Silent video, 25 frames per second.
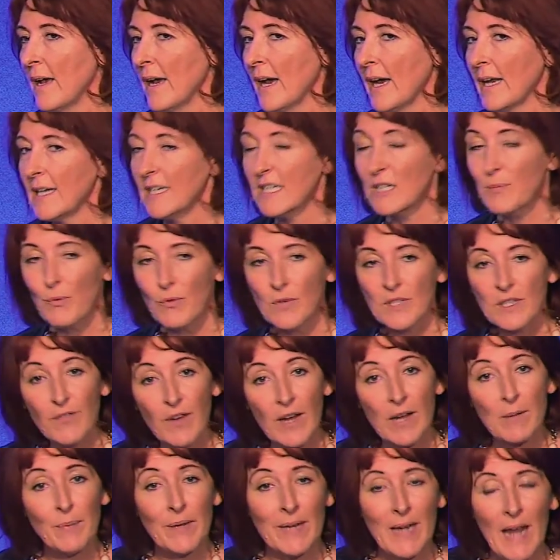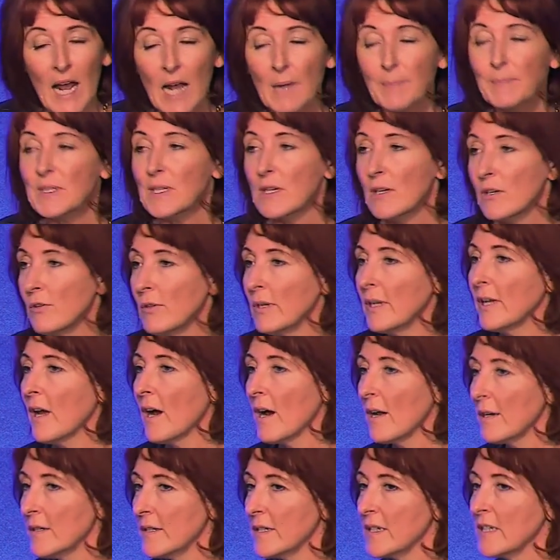And I suppose if I'm being absolutely
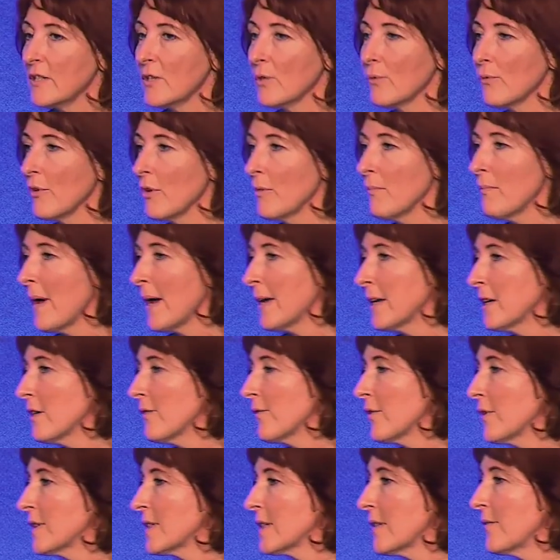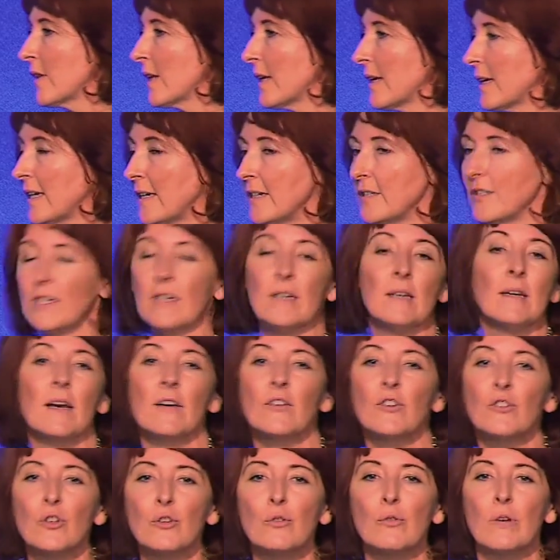honest, there were many of us in the ED
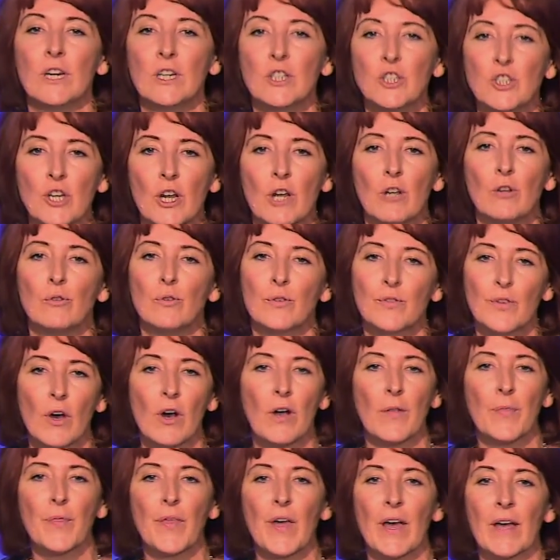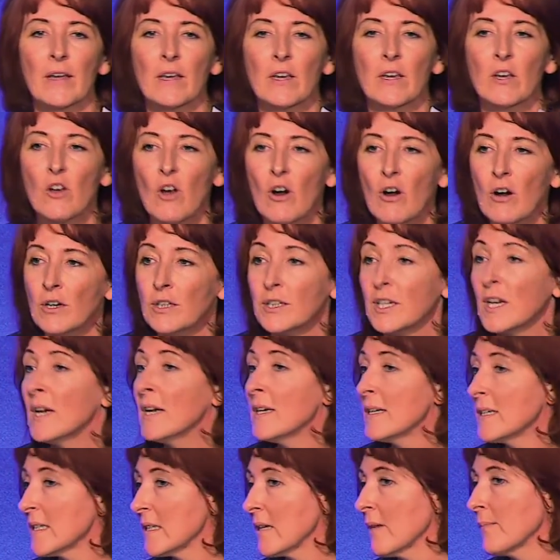at UHL who thought, thank God,
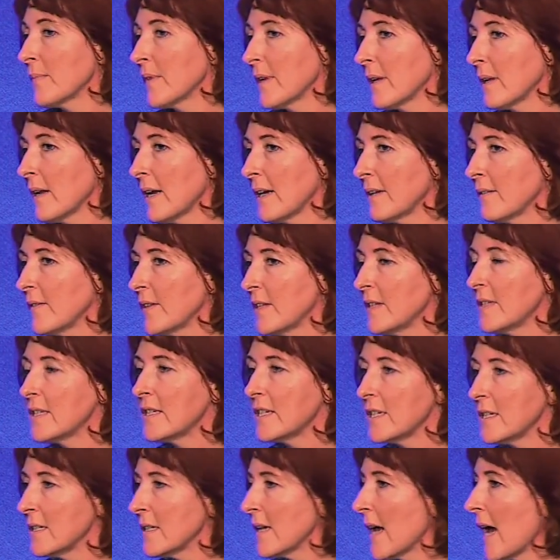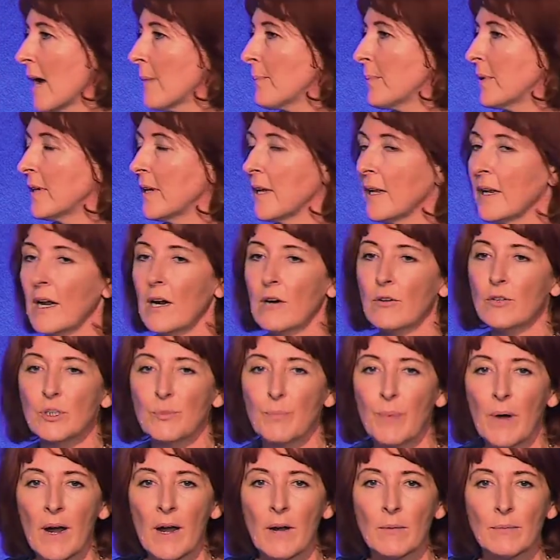something like this didn't happen in our
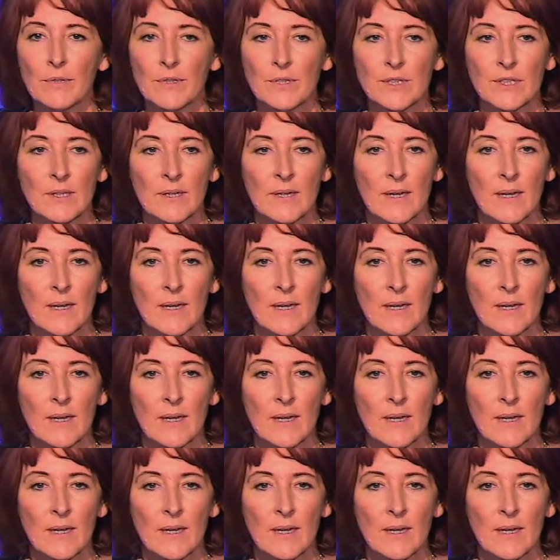department.